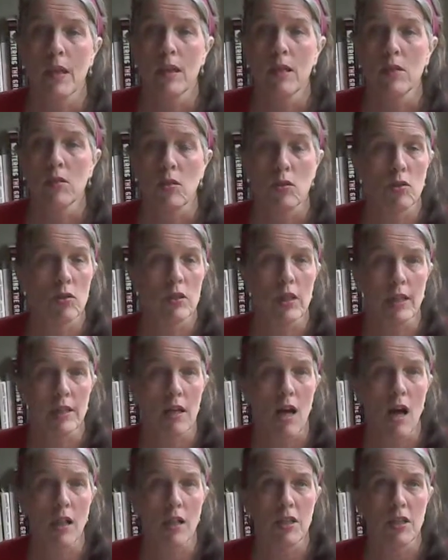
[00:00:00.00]
social
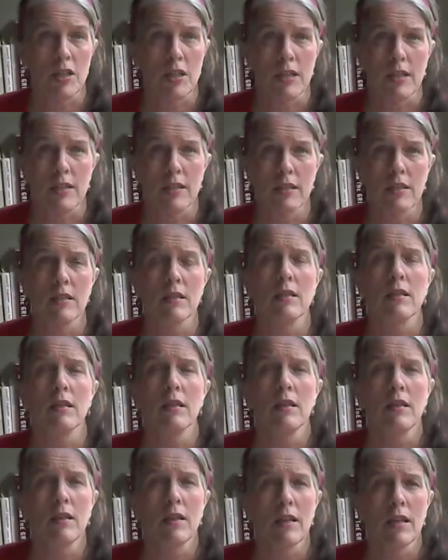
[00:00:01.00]
technologies,
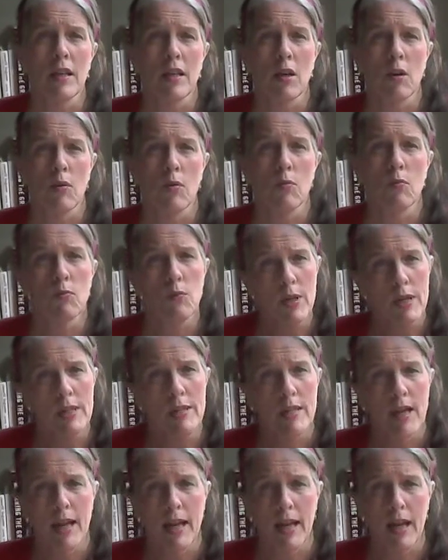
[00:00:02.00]

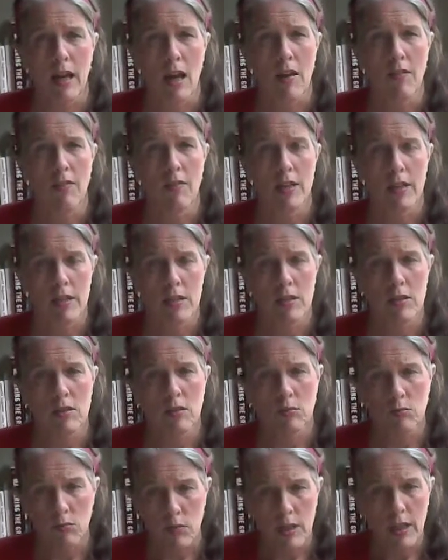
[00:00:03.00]
redesigning governance to
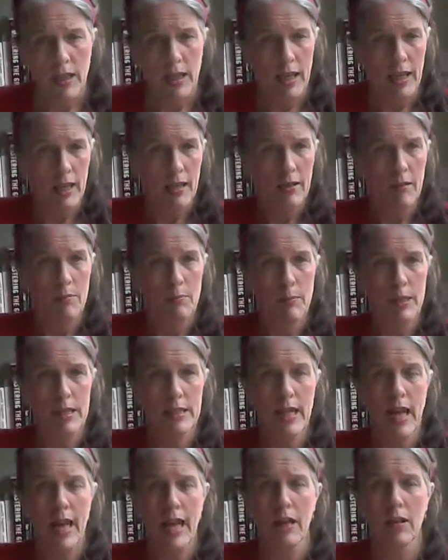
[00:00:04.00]
really be
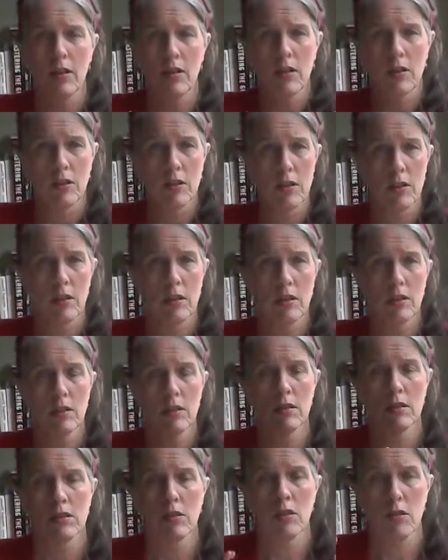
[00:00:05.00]
tailored
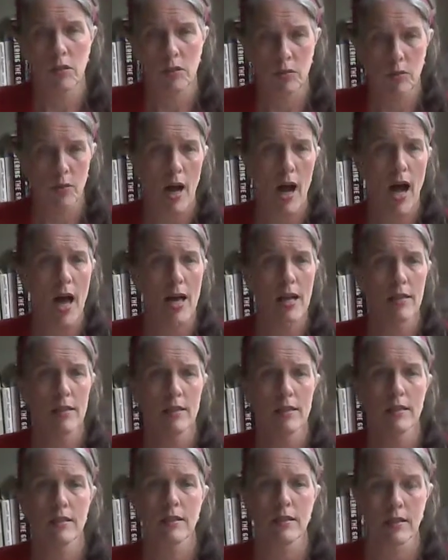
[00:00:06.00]
to
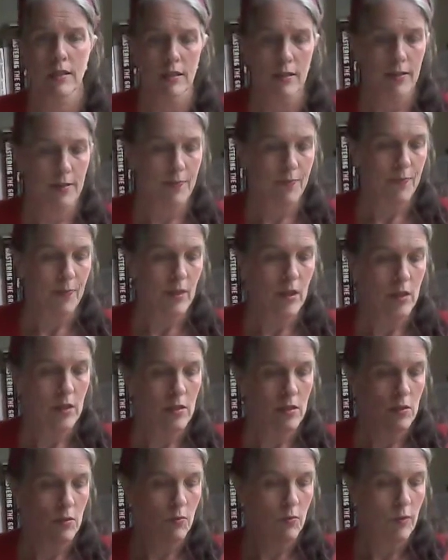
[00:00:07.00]
us,
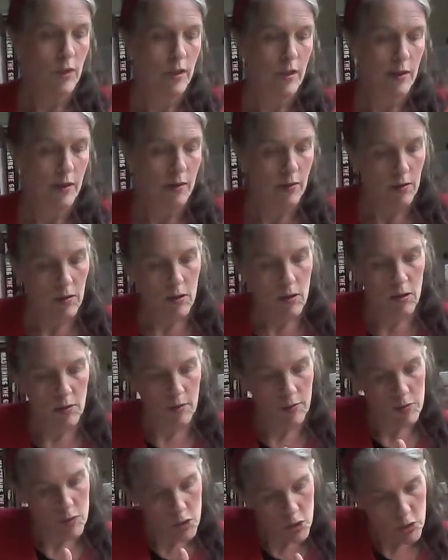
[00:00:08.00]
to really
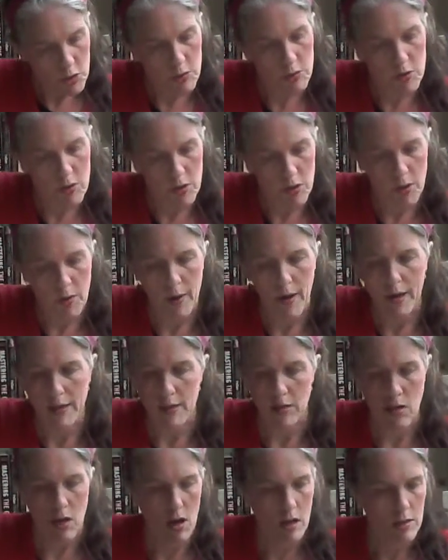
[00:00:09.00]
choose the correct
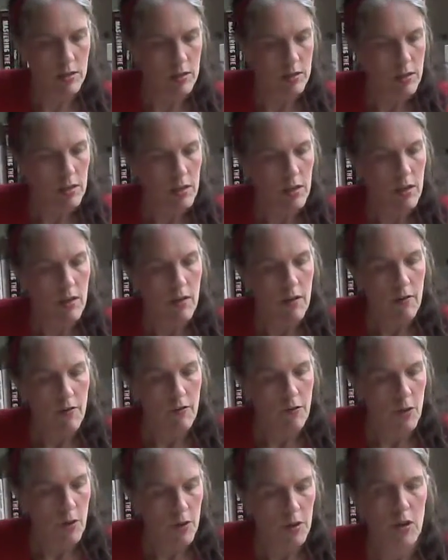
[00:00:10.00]
sauce
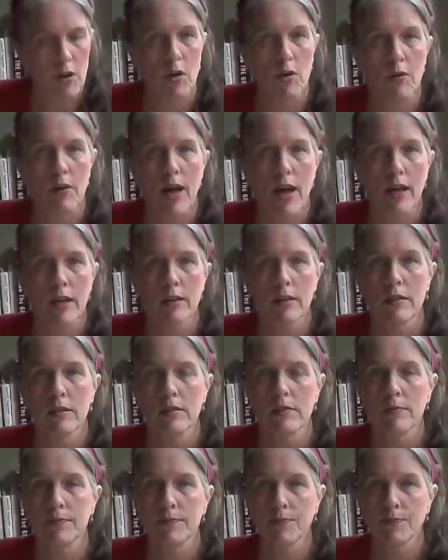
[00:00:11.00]
for the correct,
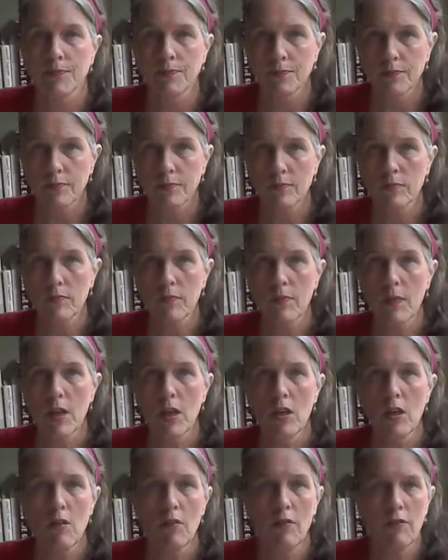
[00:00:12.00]

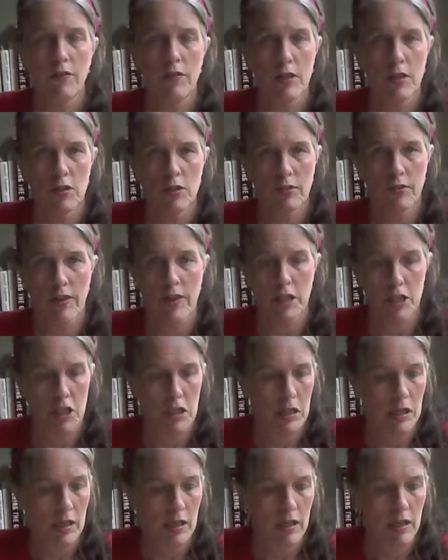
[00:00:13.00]
fish or
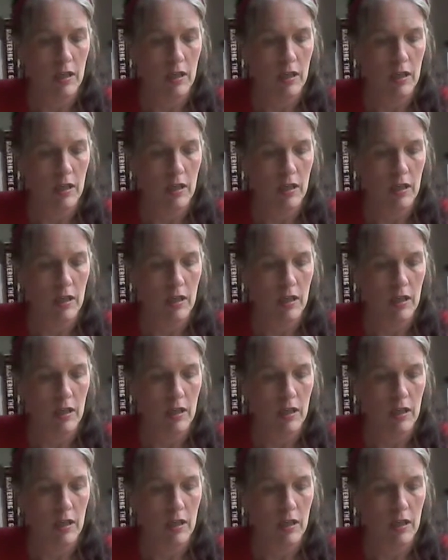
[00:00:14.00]
veggie,